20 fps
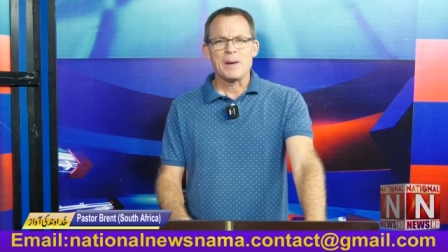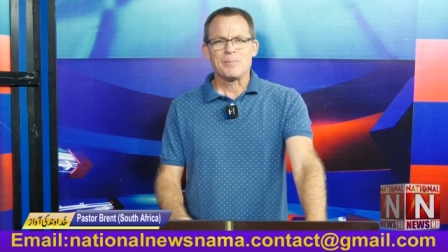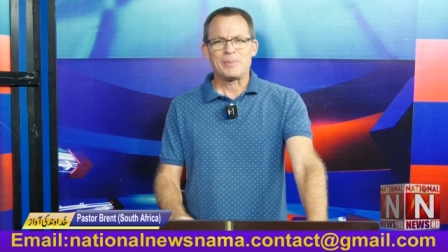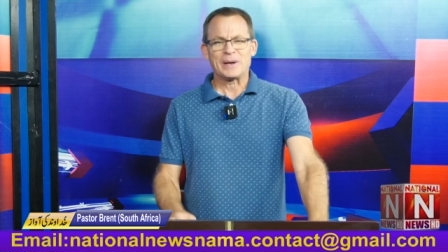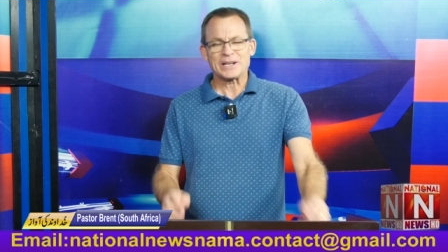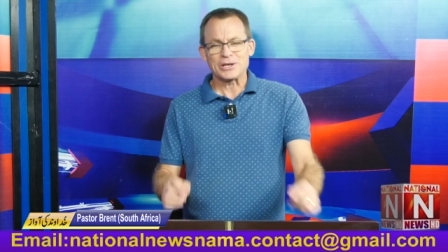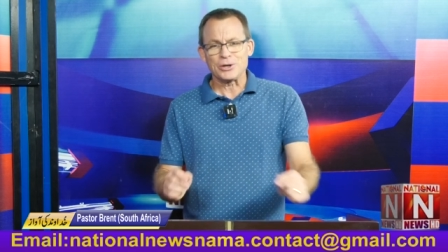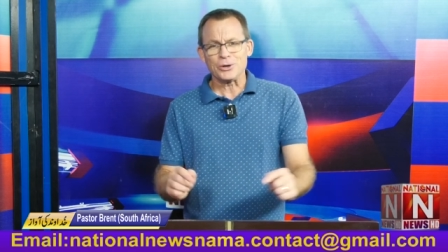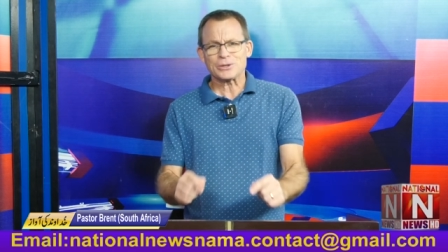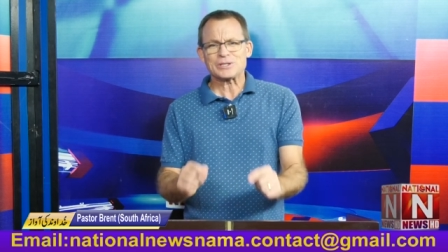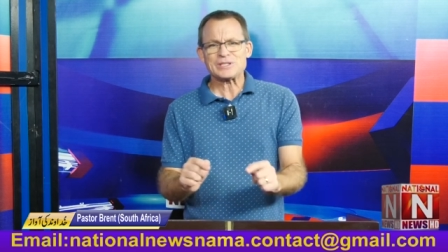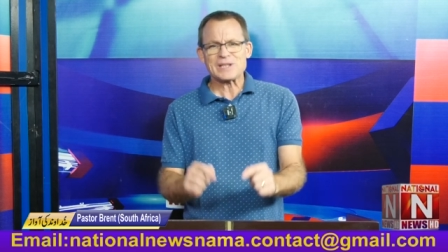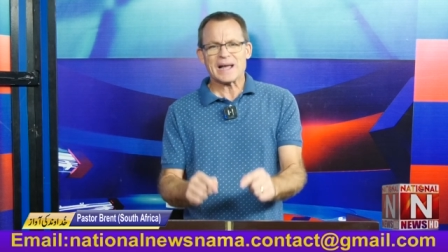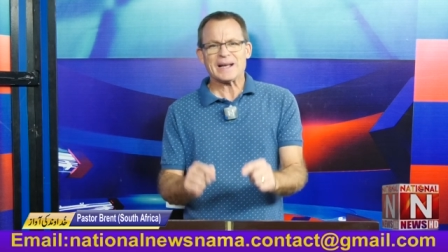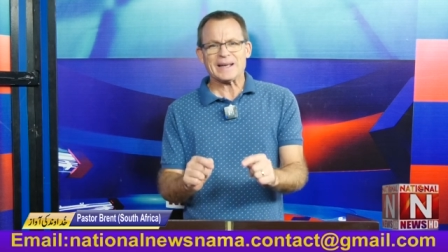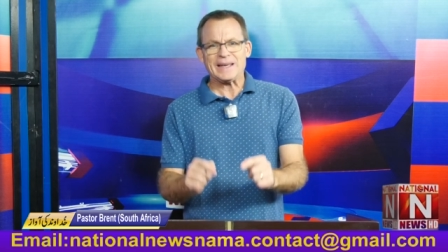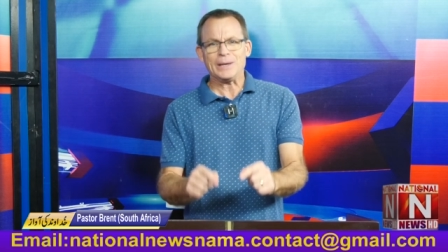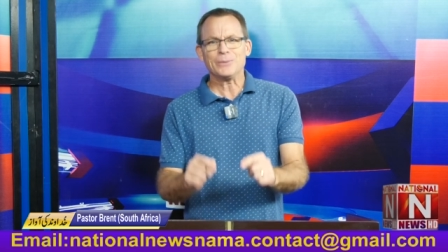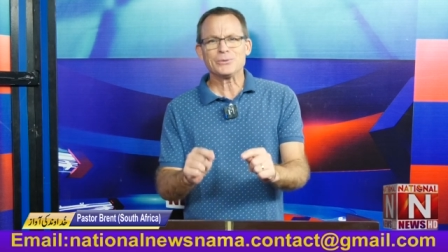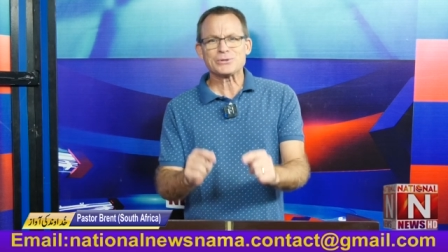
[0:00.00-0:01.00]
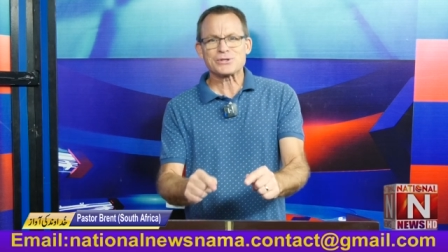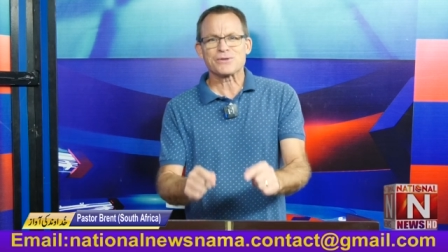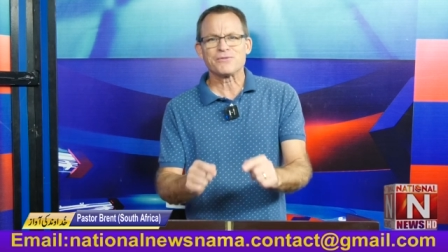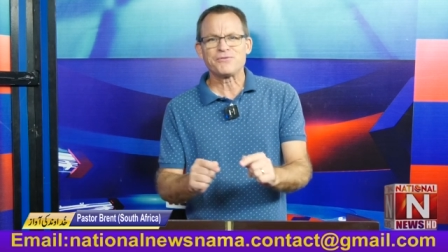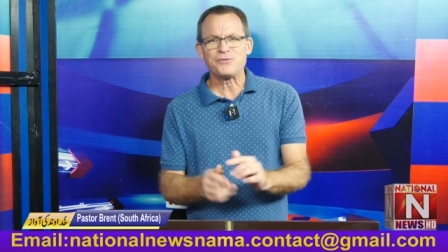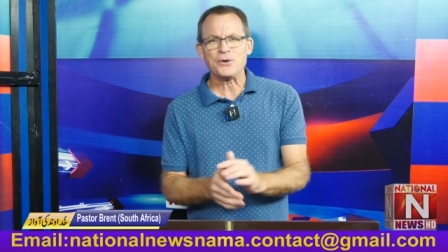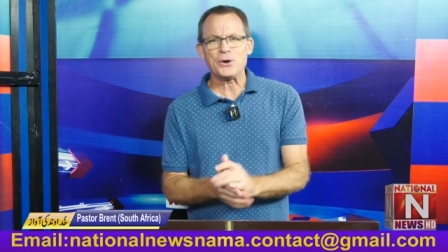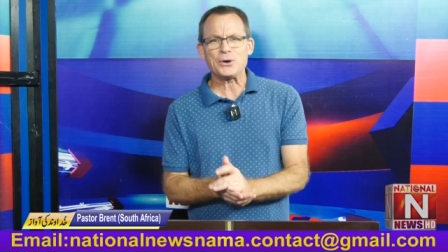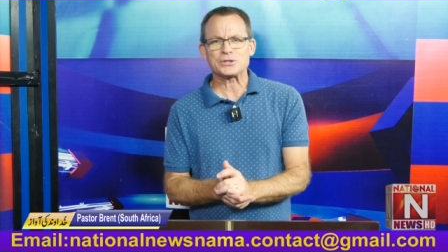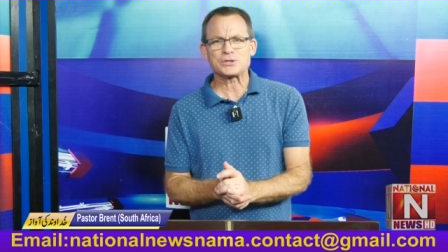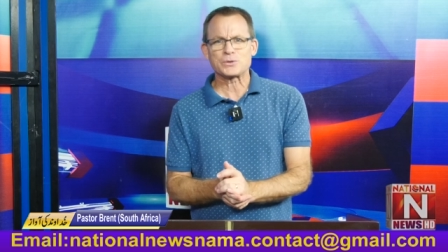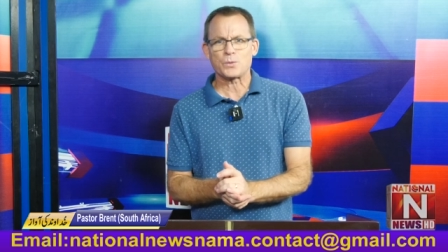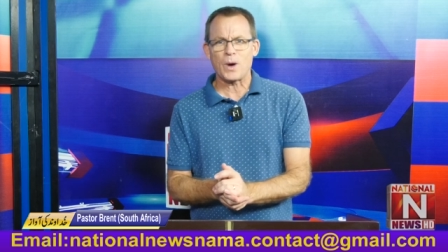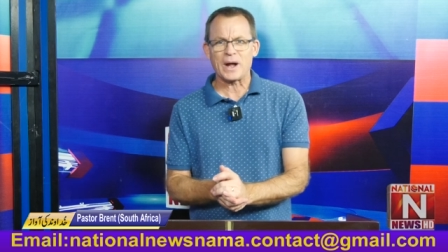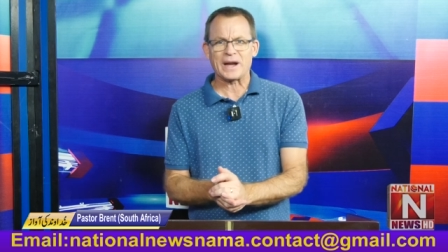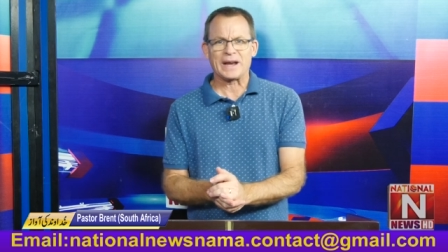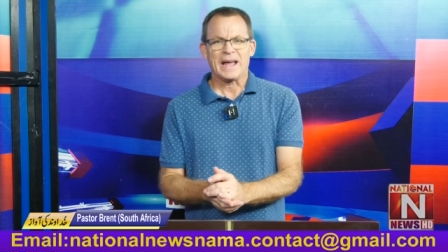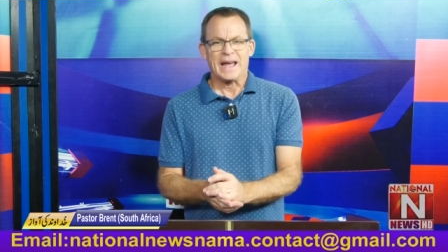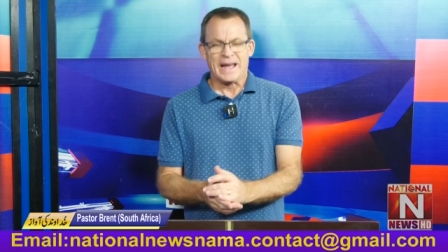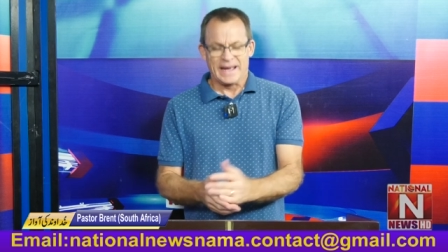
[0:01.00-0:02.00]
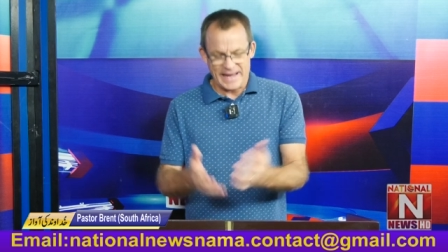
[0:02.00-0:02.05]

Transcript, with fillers: but it looks like he was the first one.